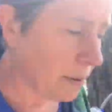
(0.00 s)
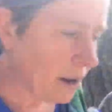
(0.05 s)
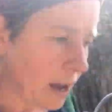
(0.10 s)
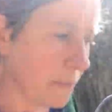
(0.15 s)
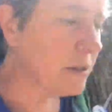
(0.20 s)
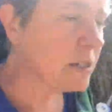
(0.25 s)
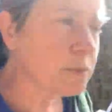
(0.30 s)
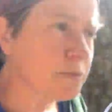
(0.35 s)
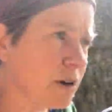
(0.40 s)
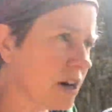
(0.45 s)

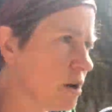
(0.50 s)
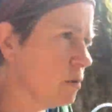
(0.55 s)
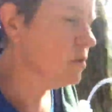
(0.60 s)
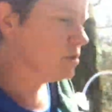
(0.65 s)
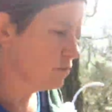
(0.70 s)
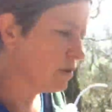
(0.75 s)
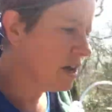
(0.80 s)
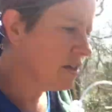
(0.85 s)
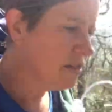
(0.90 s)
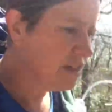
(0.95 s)
piped spring
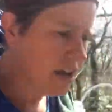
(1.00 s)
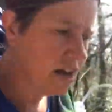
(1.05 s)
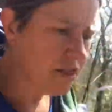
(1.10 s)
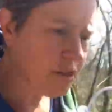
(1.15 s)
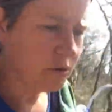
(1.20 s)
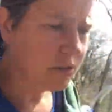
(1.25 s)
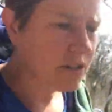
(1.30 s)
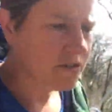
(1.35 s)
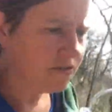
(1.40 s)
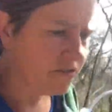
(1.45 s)
was right there.
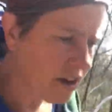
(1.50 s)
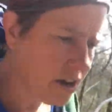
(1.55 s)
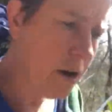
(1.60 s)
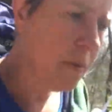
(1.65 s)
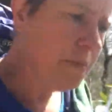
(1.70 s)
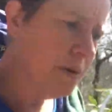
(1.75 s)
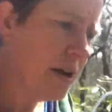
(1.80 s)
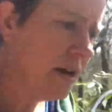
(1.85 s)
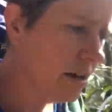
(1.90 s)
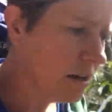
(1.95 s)
There was a
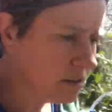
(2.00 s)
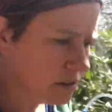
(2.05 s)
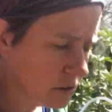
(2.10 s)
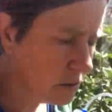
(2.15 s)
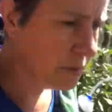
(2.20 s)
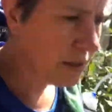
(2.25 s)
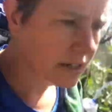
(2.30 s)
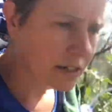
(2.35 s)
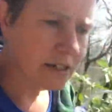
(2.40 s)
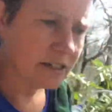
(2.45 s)
fire pit, a
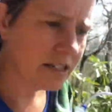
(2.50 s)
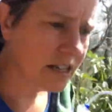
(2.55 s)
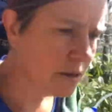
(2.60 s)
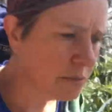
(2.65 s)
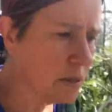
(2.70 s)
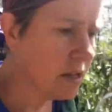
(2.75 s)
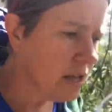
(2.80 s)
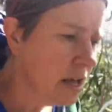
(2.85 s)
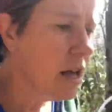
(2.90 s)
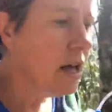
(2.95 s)
little picnic
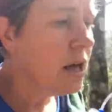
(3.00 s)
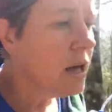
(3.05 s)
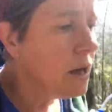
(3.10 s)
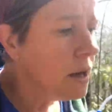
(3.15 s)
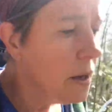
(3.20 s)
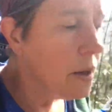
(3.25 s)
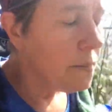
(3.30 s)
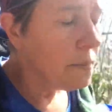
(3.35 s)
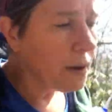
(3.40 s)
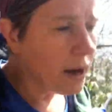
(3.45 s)
table,
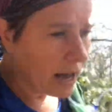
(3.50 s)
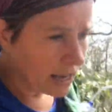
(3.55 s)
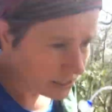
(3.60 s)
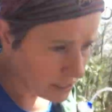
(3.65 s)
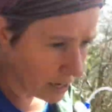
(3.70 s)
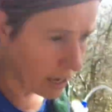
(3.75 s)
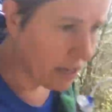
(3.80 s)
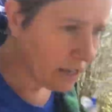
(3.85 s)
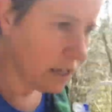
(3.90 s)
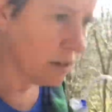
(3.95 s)

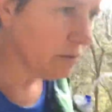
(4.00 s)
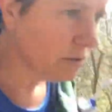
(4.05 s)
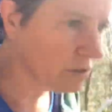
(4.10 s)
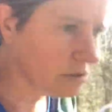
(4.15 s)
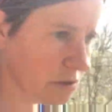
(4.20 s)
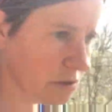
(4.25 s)
but it was